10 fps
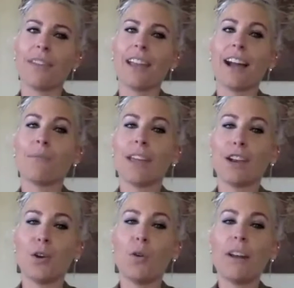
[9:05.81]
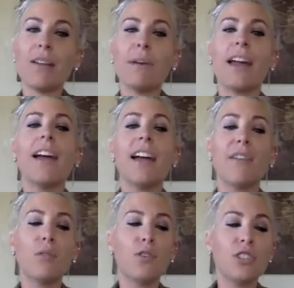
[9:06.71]
Like, I'm, like, nobody, but
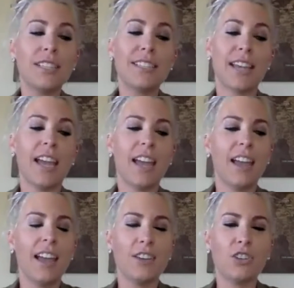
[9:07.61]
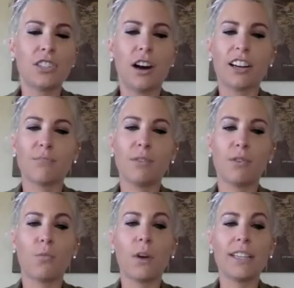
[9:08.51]
if you could just sit and just talk to me
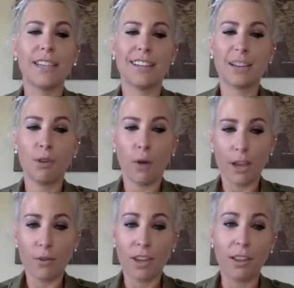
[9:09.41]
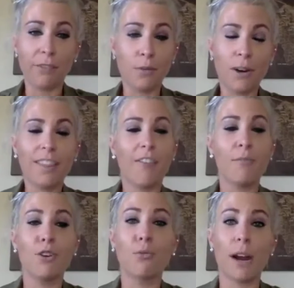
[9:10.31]
for one day and tell me why you kill everyone, that
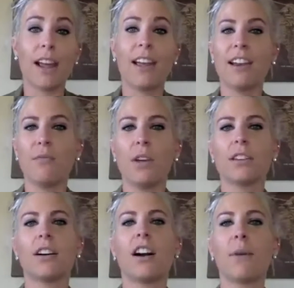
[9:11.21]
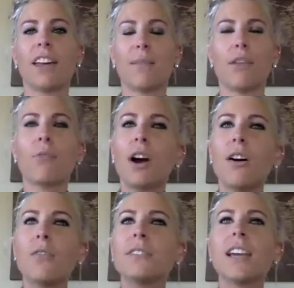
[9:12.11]
would be great. And if we could talk about Game of
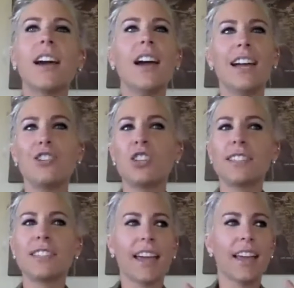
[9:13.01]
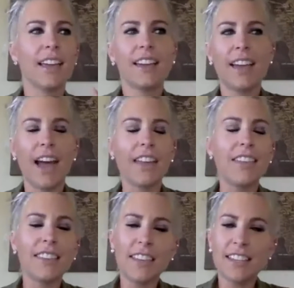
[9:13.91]
Thrones and just, like, I
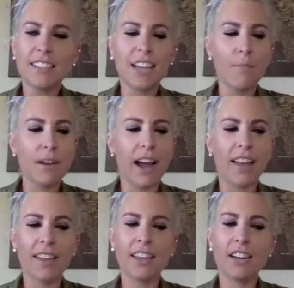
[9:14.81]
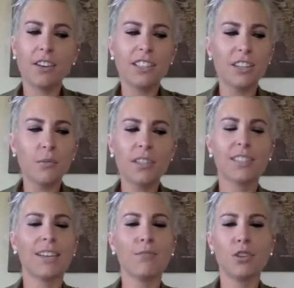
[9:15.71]
think that he's the type of guy, like, he still wears the
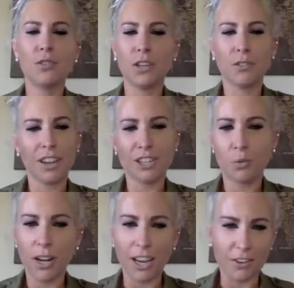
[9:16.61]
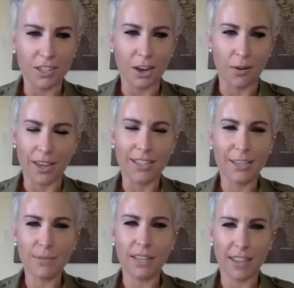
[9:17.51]
same shoes he owned, like, 20 years ago. Like, he
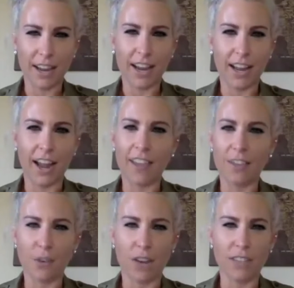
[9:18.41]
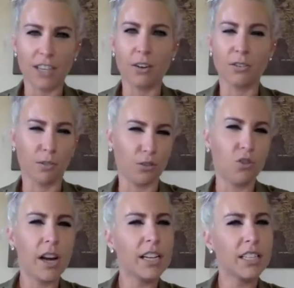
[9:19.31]
seems like that kind of guy that drives, like, an old
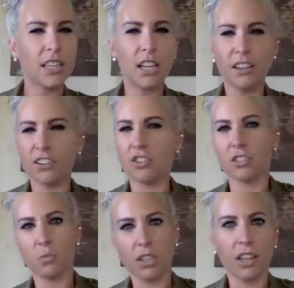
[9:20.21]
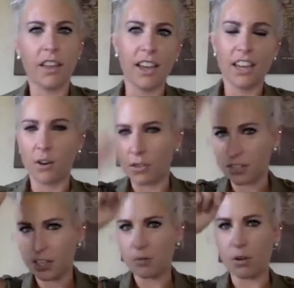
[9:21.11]
truck still and is just really, like, with
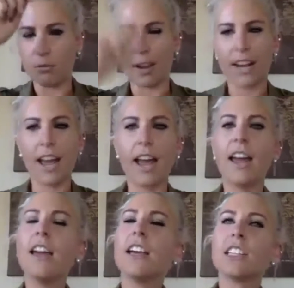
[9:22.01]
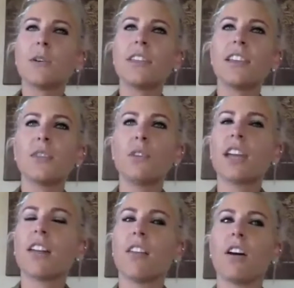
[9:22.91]
his cute old man hat. So I think that we'd
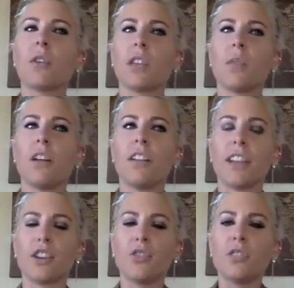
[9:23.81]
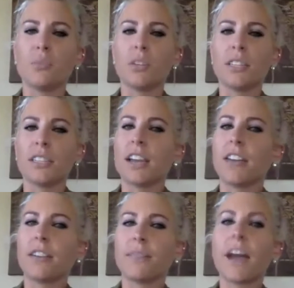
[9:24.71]
get along really well and, like, shoot the breeze
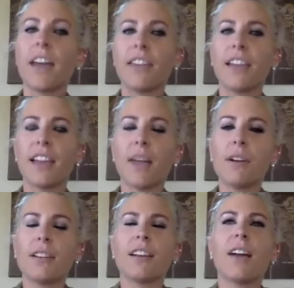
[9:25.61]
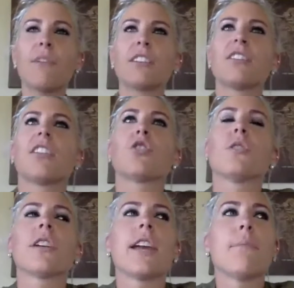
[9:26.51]
together, I think. I'm gonna start a
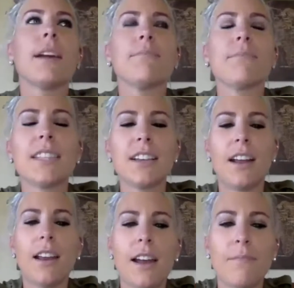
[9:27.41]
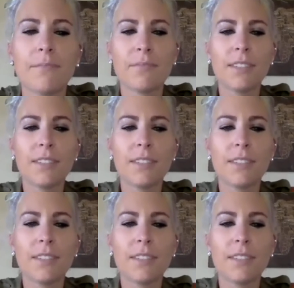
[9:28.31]
Twitter campaign. That's a good idea.